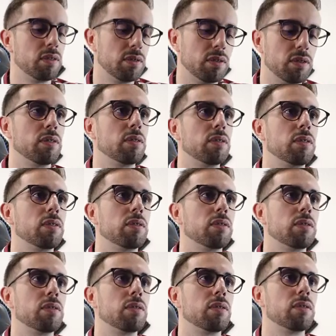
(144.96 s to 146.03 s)

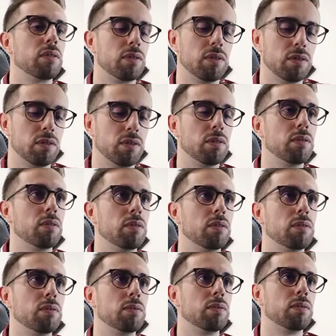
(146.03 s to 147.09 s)

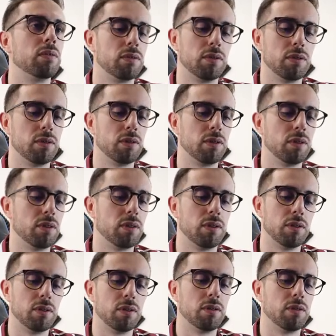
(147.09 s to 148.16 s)

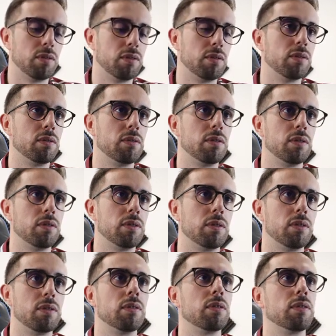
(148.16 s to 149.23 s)

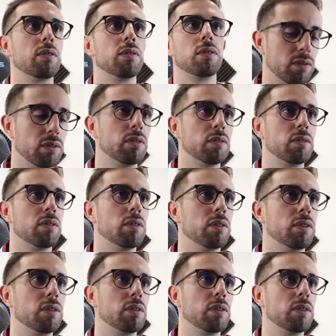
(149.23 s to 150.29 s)

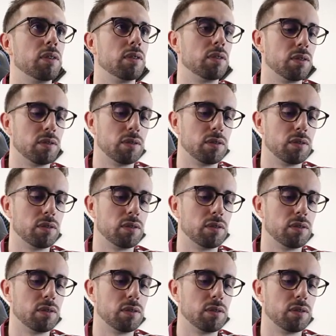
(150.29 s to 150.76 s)
Nothing is said.